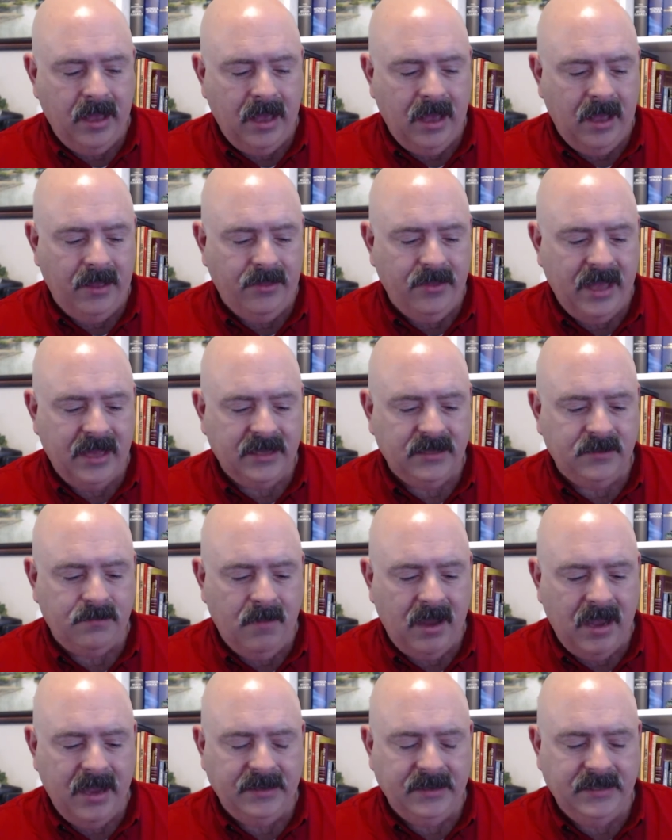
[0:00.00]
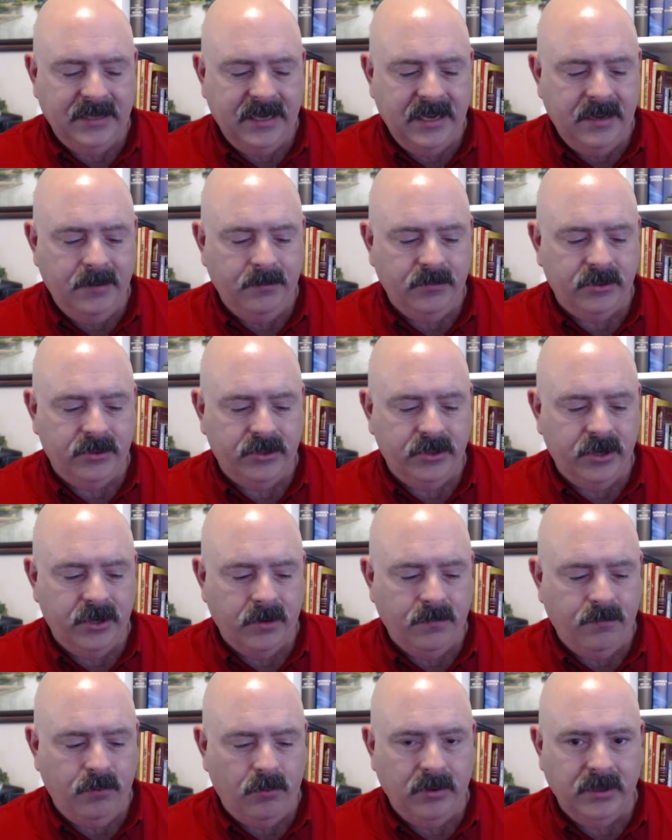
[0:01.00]
that's my Teams
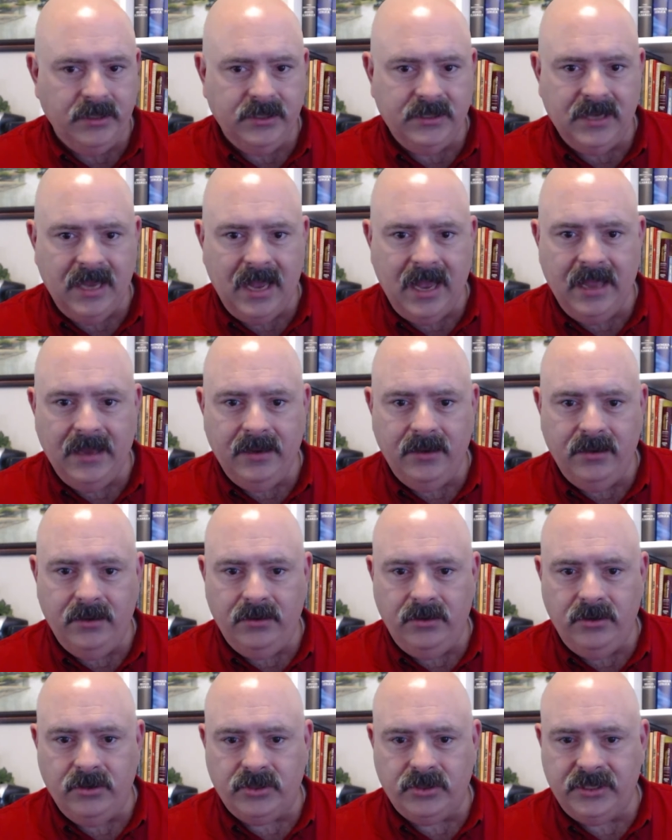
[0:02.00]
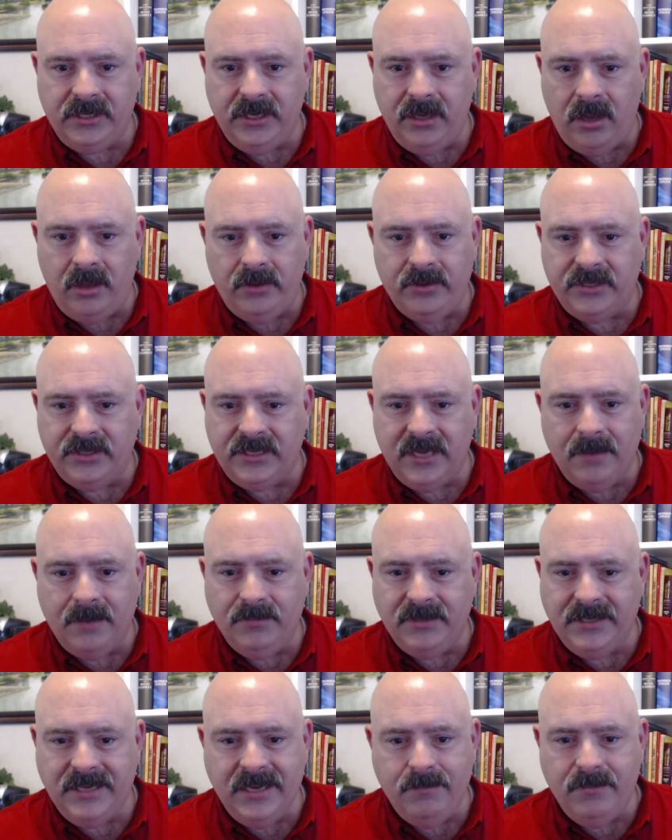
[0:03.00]
SharePoint site. You'll see all the same
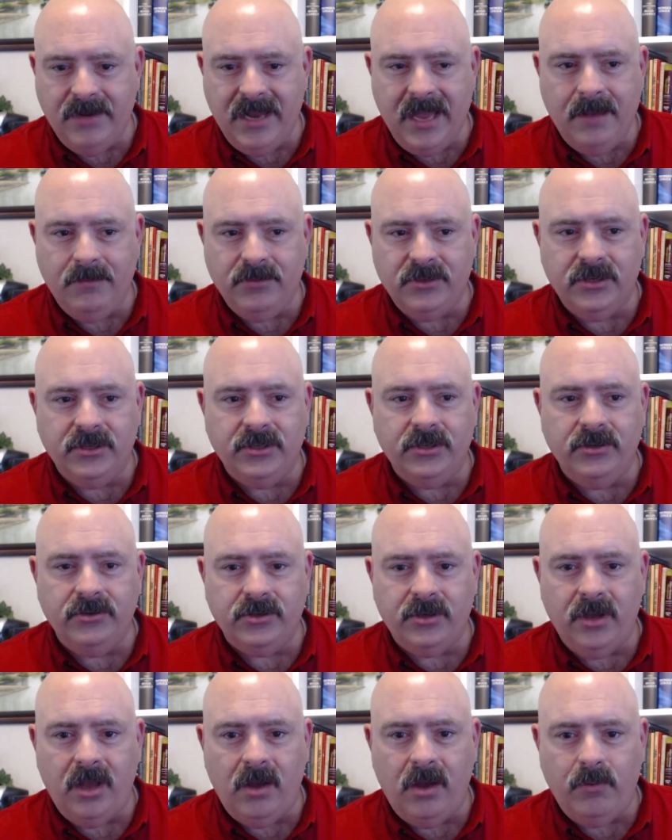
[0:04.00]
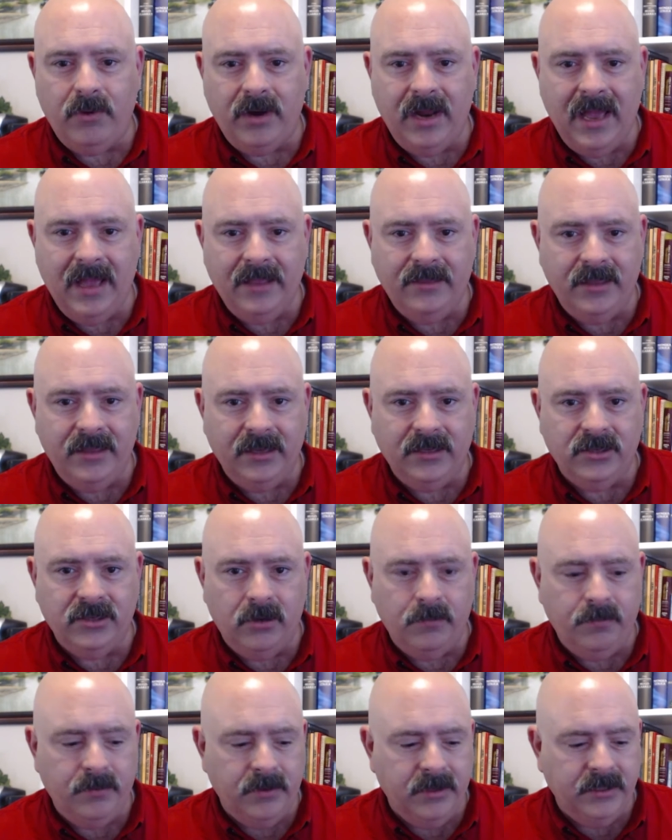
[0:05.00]
team names that you saw when I had things
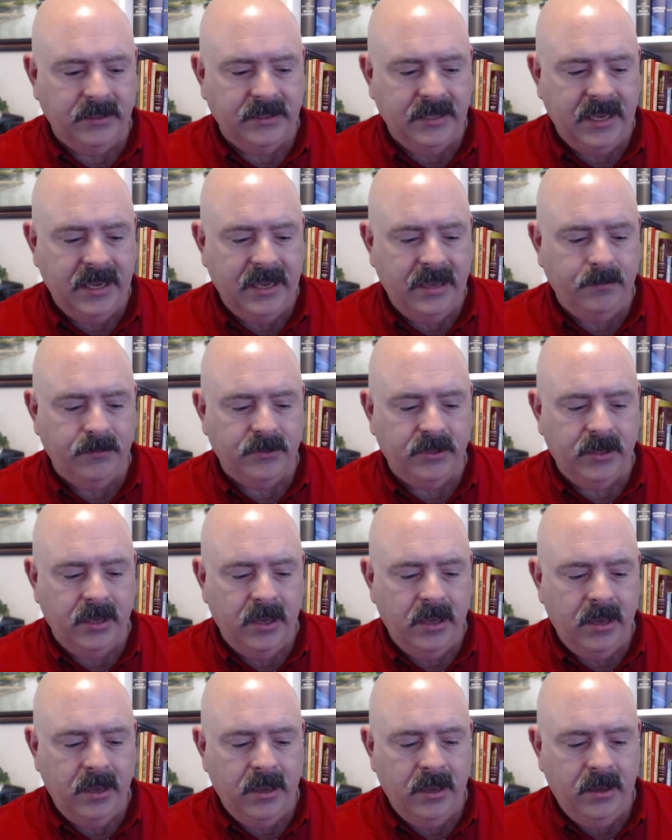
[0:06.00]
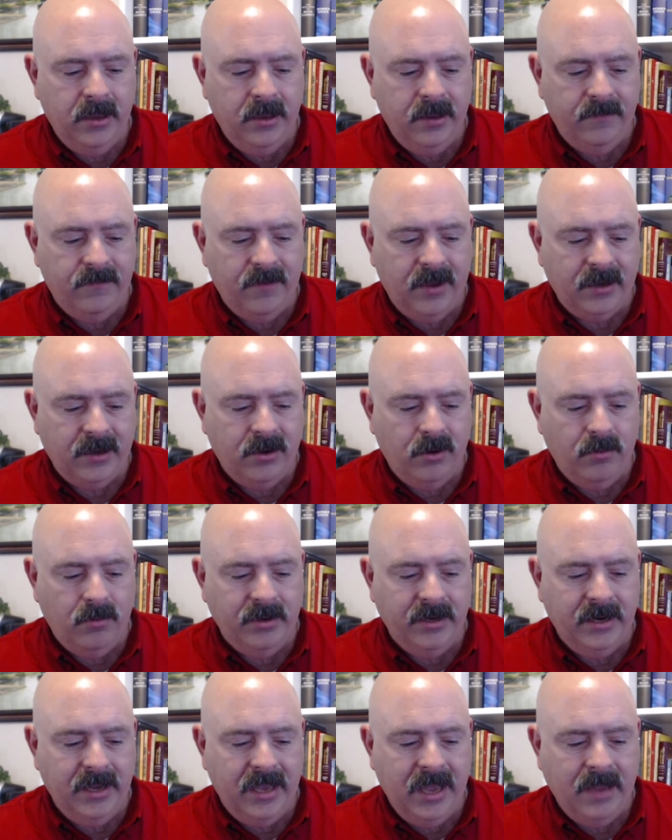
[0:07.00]
open in Teams. If I go
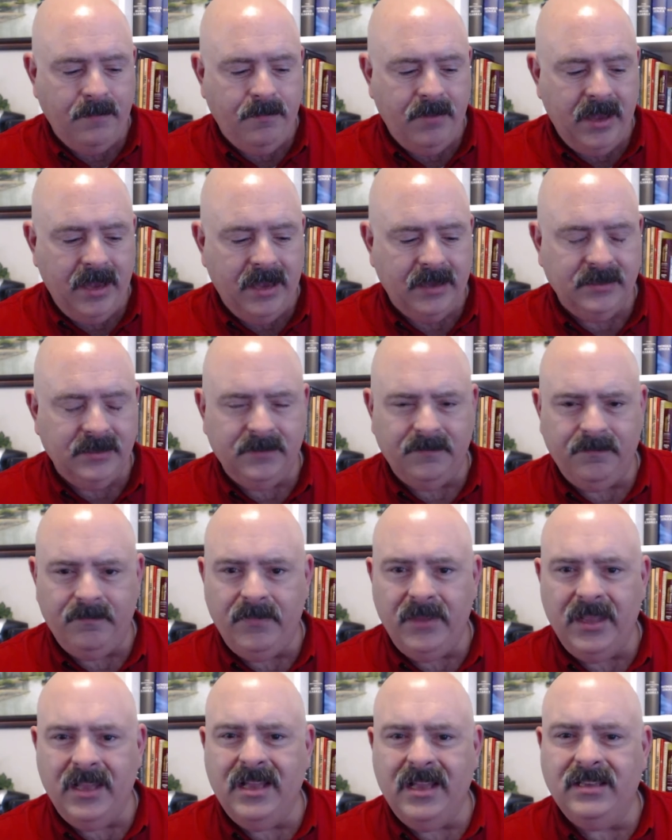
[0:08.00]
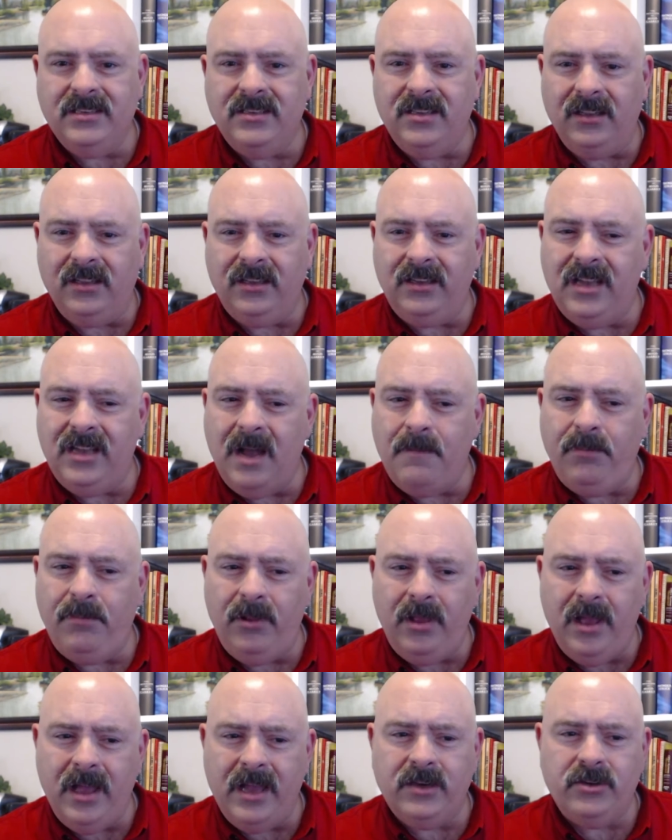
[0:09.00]
into Apex, it's a couple
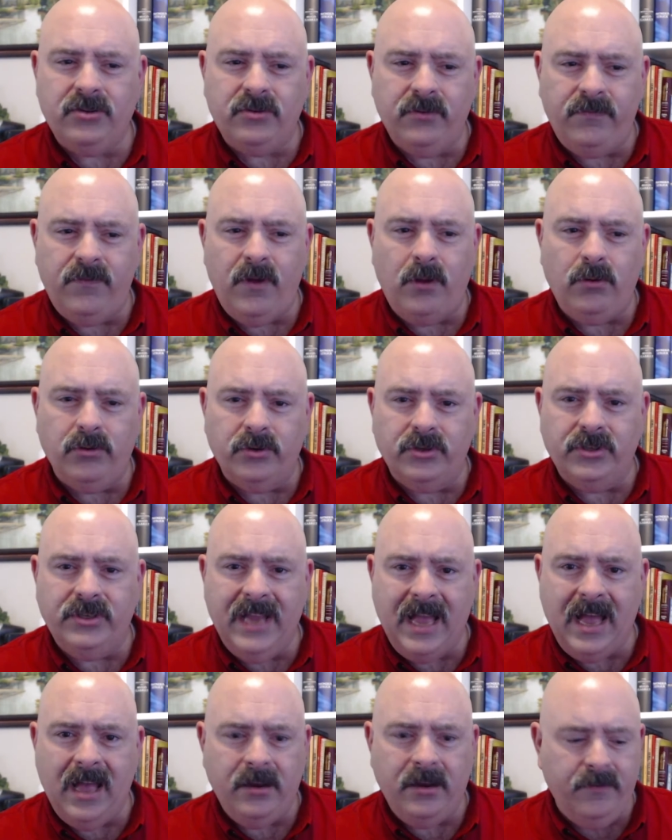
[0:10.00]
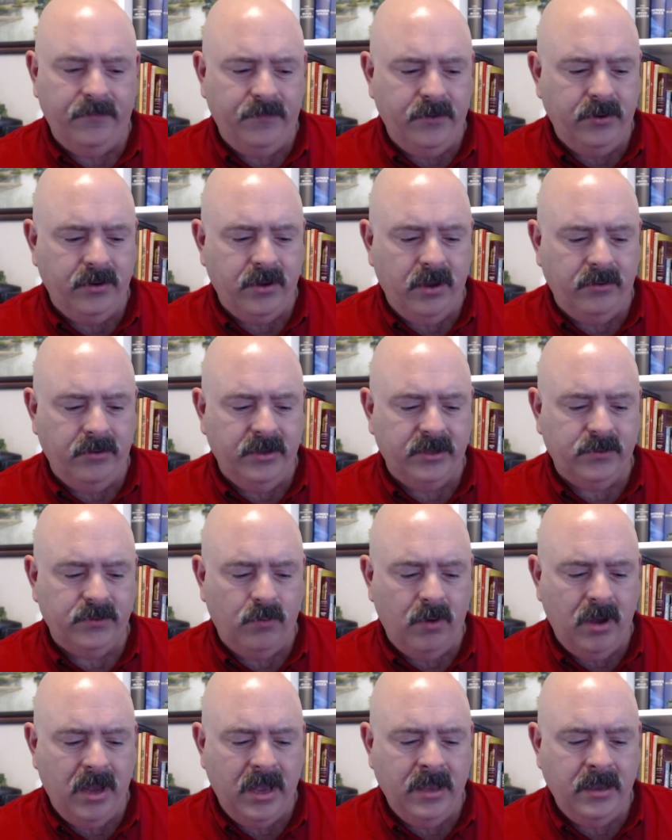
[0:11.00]
of extra folders down if you go this
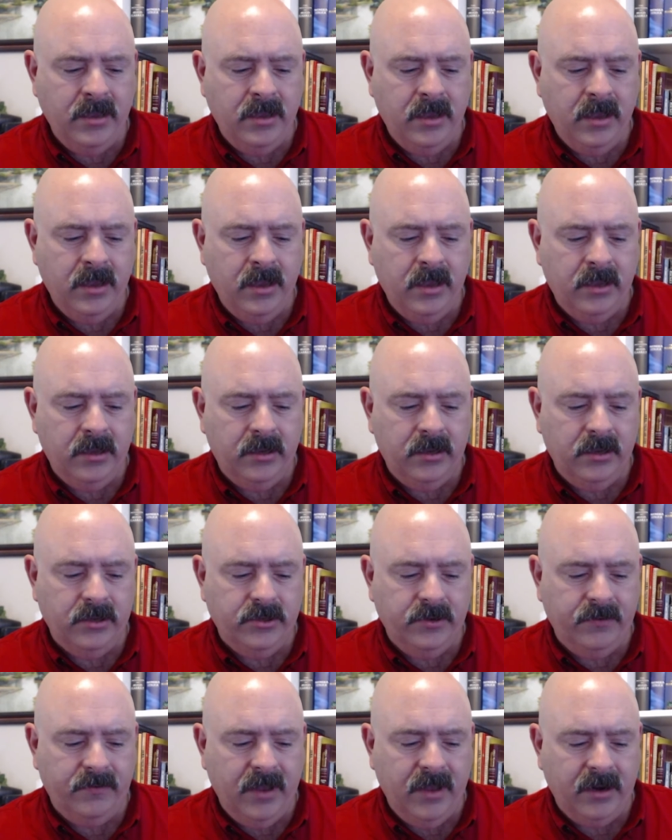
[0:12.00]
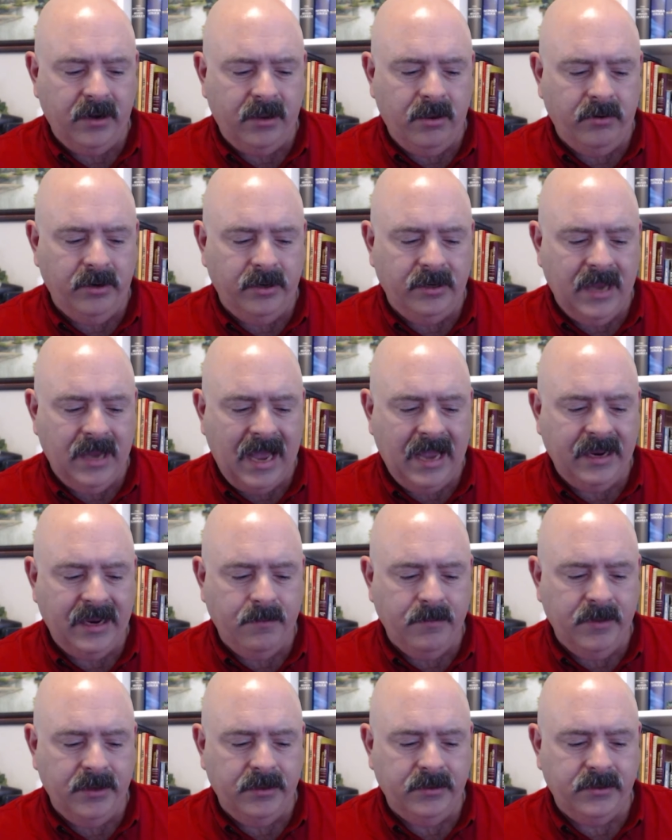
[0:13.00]
way, because you've got to go to
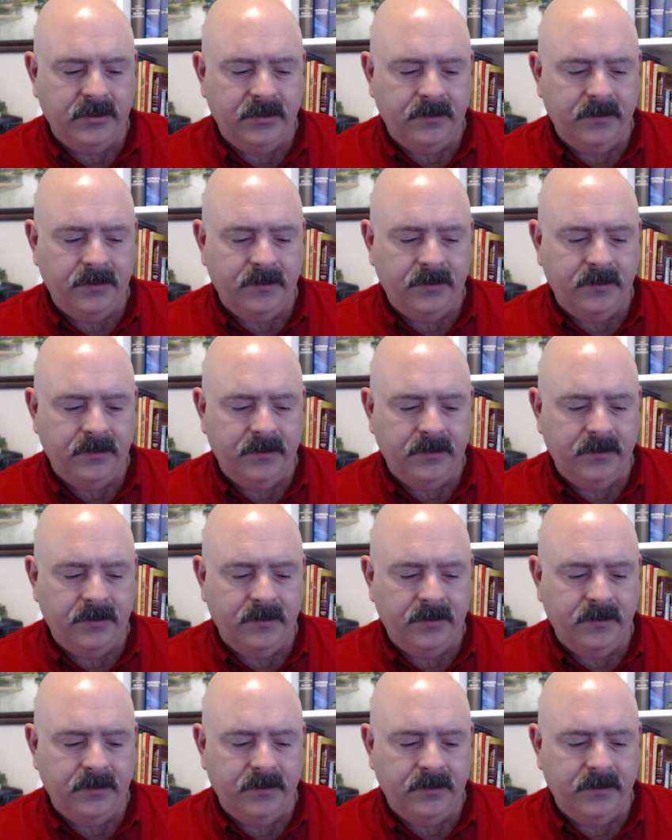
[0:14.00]
Documents